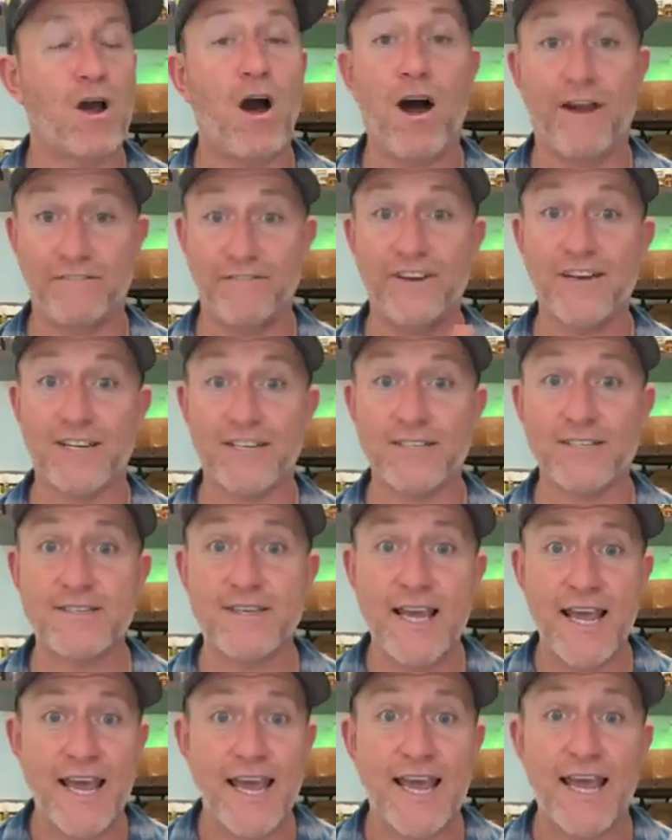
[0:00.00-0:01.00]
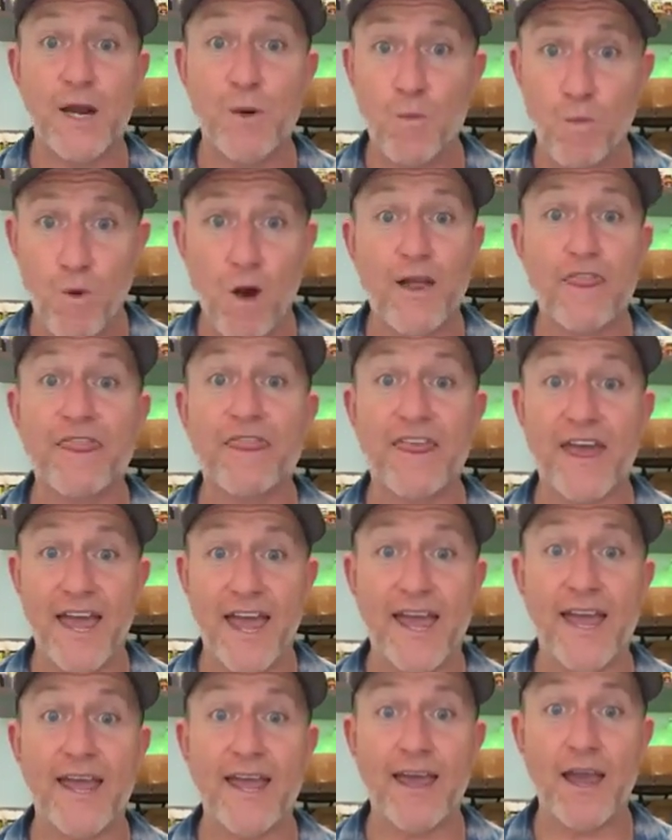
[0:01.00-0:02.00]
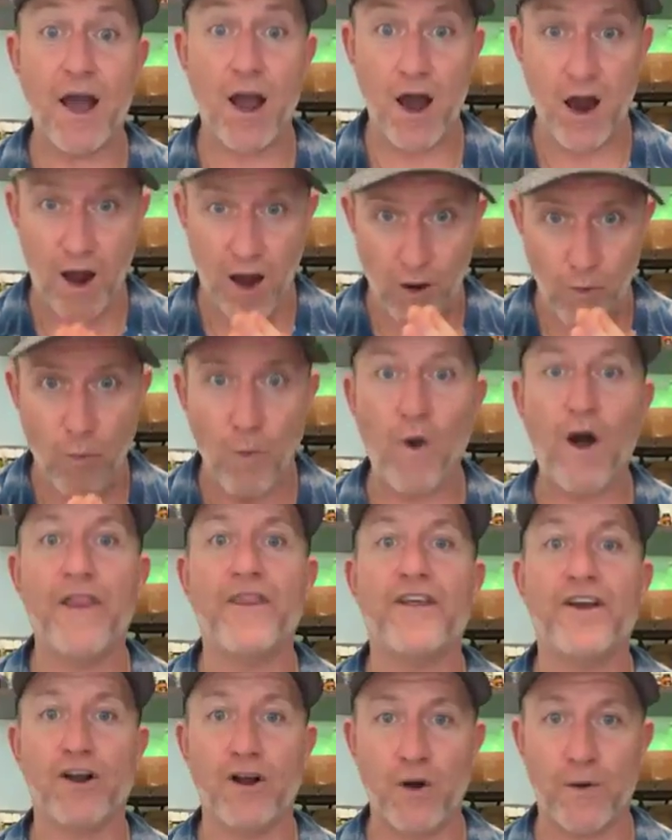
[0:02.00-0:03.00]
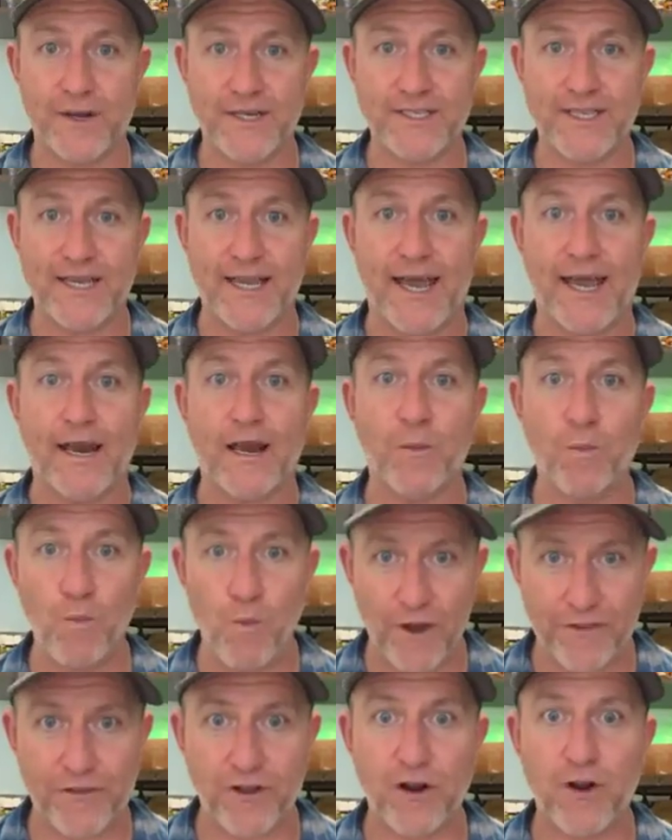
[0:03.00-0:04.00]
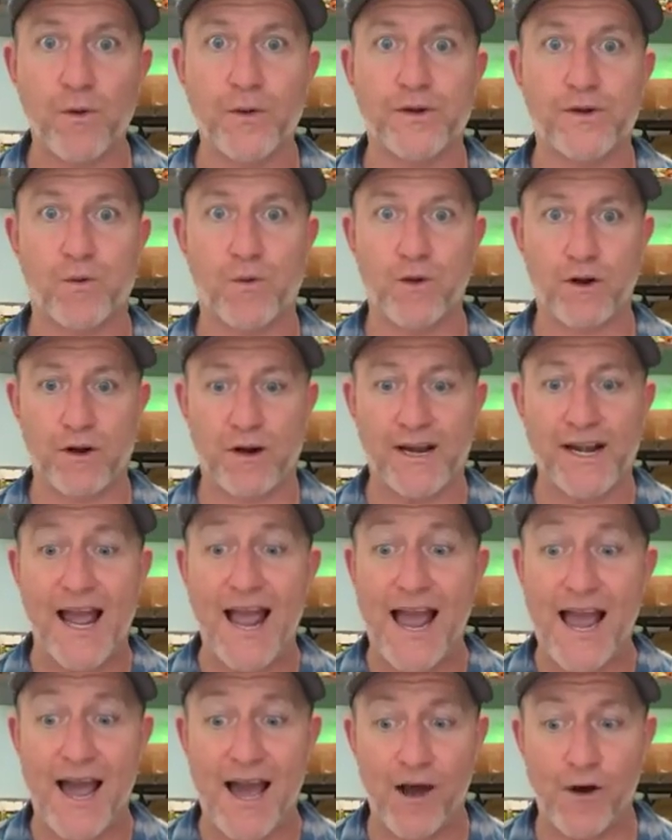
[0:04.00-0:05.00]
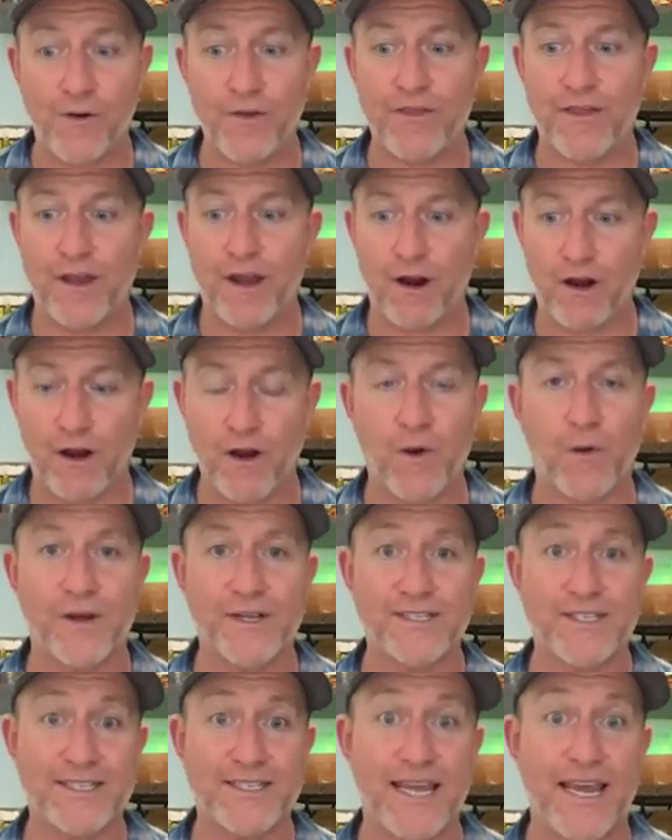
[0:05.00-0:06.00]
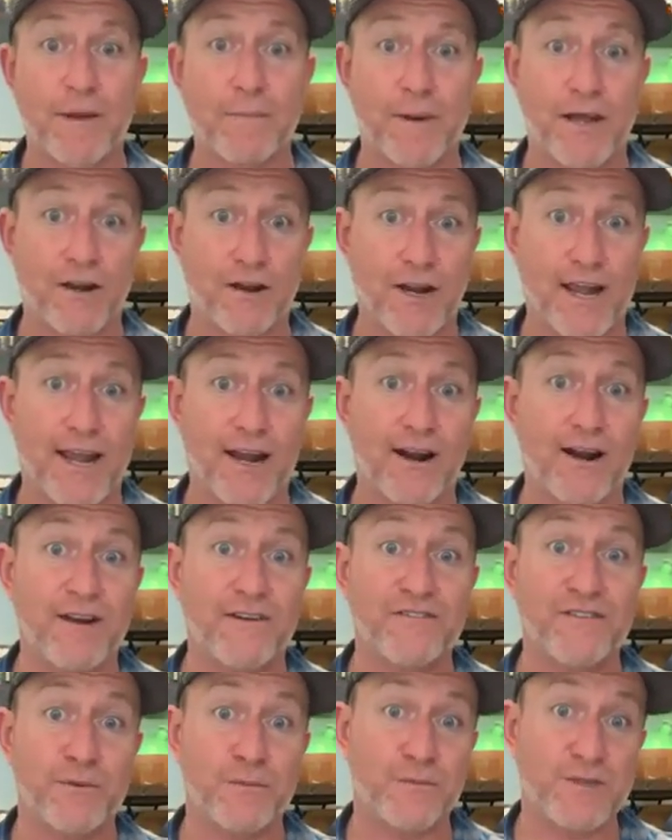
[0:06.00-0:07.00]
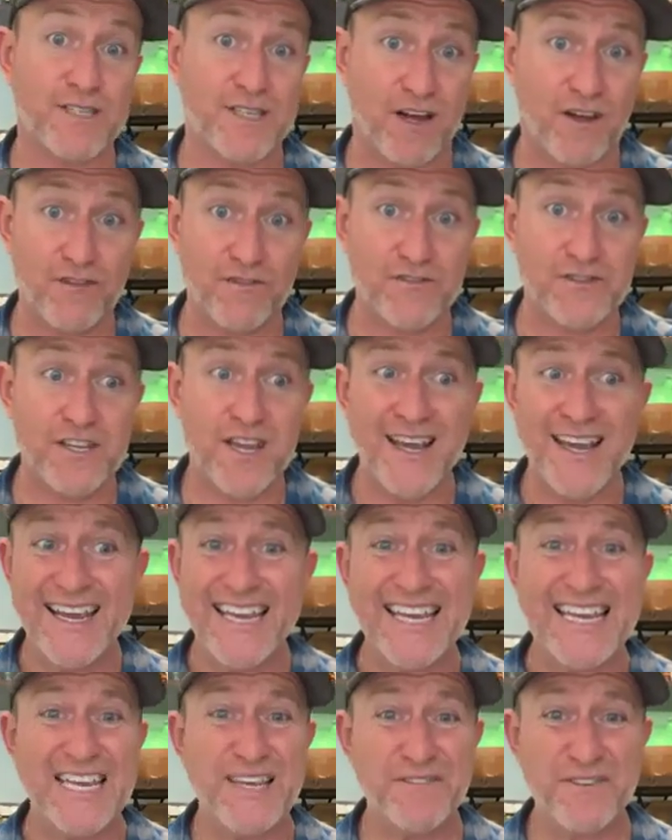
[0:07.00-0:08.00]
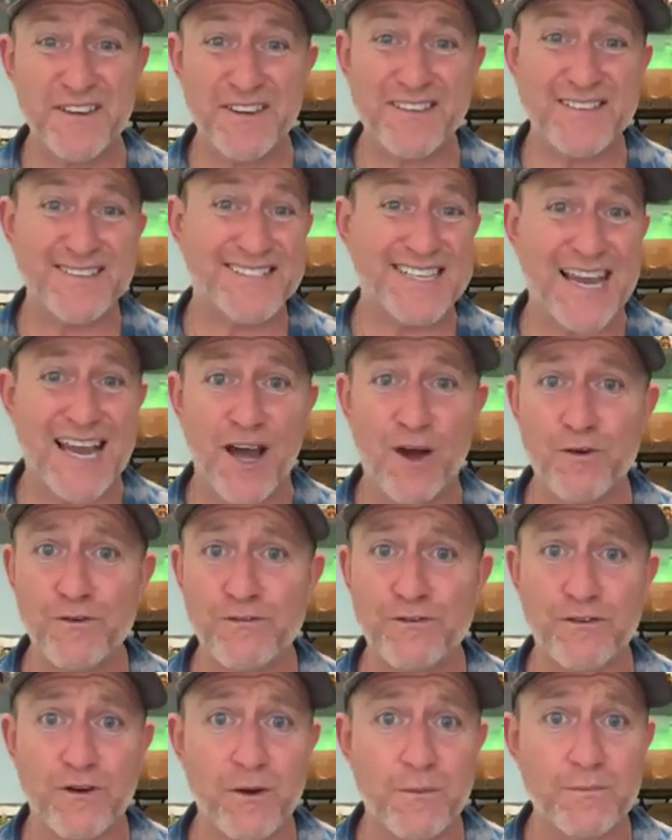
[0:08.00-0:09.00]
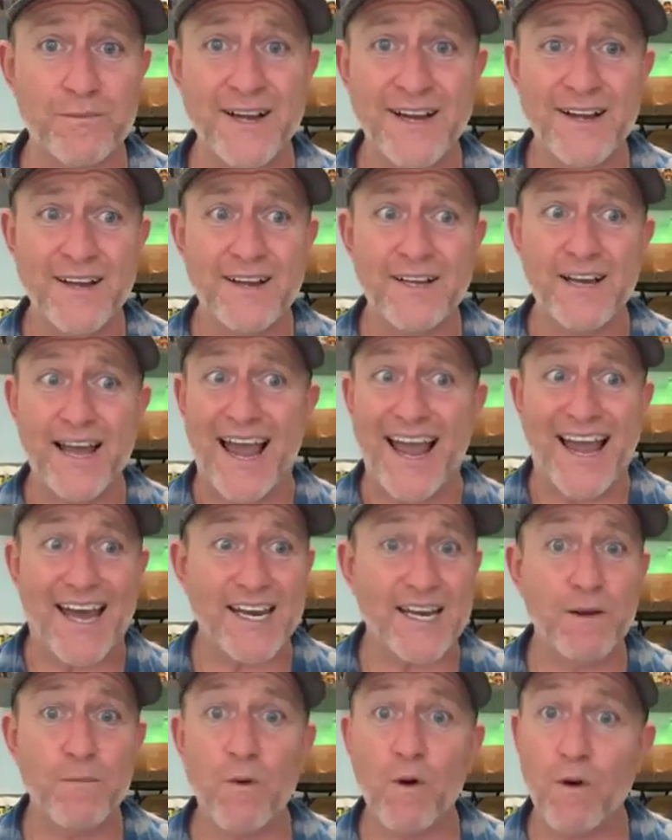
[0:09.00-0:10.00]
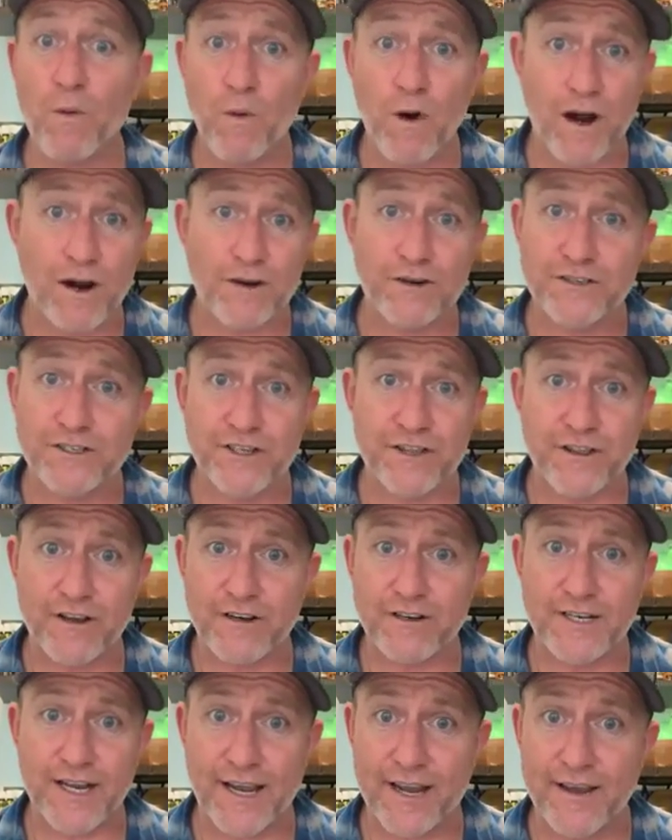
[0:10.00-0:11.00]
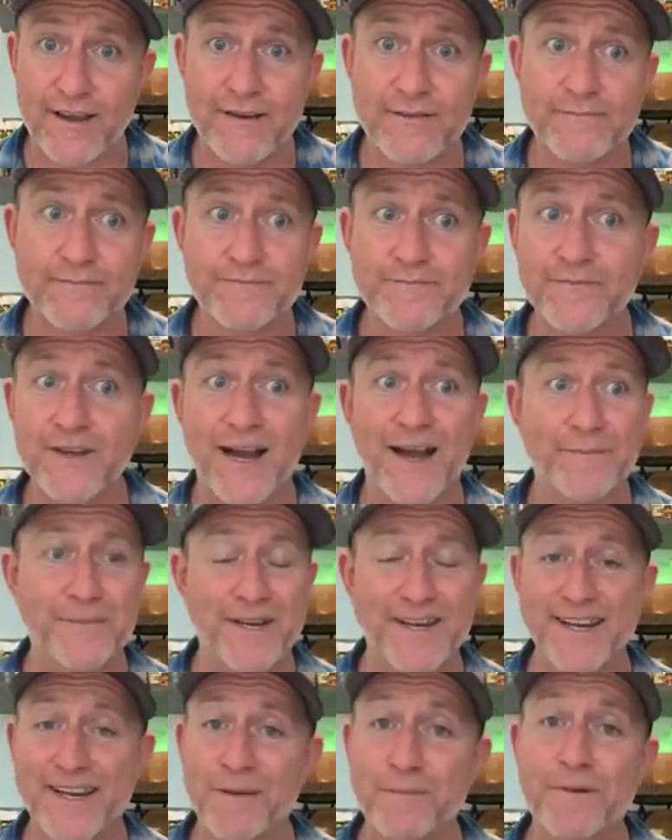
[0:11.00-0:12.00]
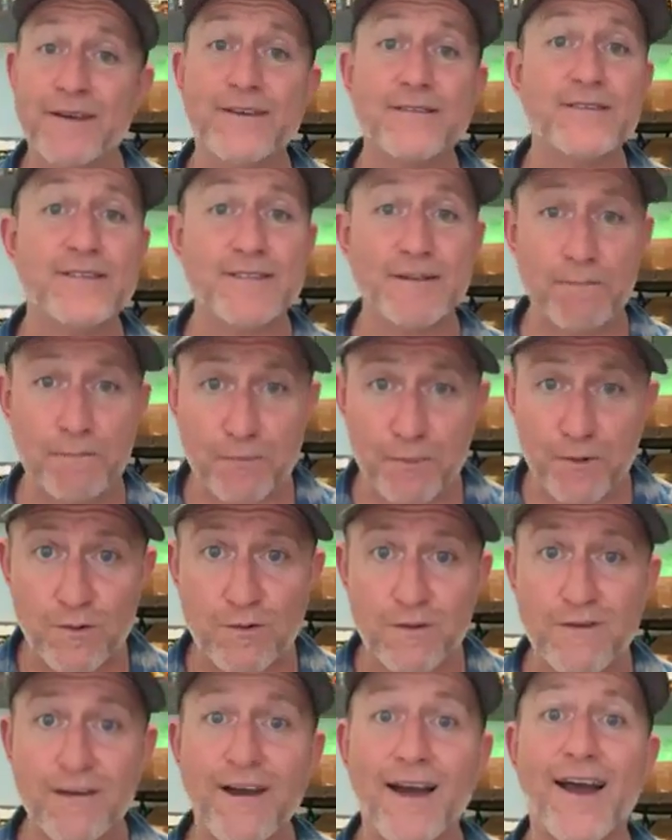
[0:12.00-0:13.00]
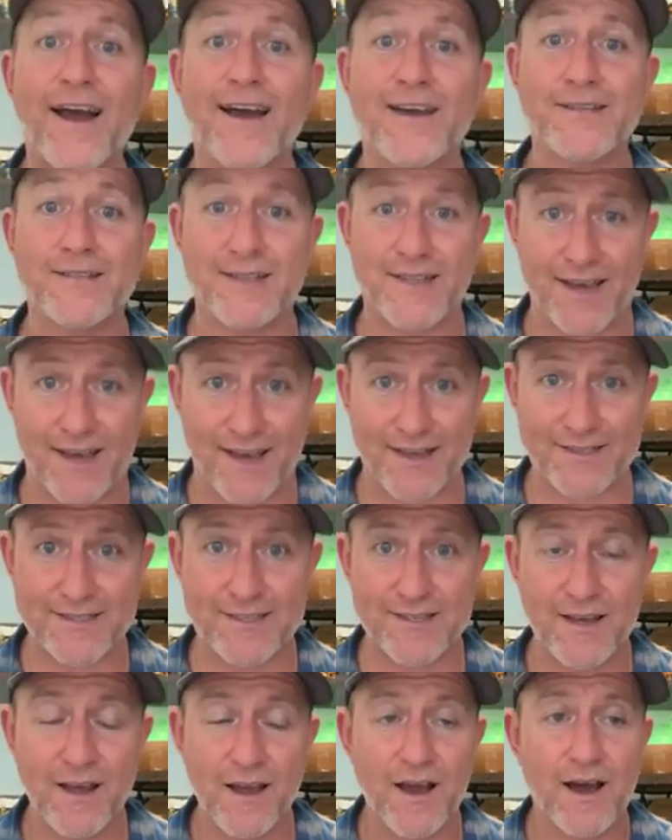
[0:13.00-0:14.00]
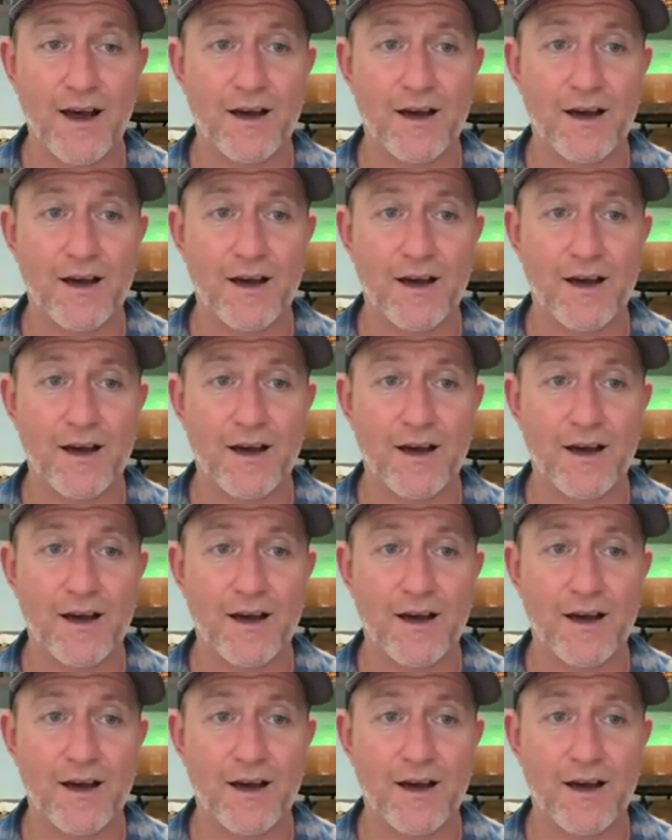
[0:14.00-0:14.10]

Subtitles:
Confidence in what they're going to get and what they're going to order and how they are going to take better care of themselves, even down from adding more water to their day. I mean, it could be as simple as that.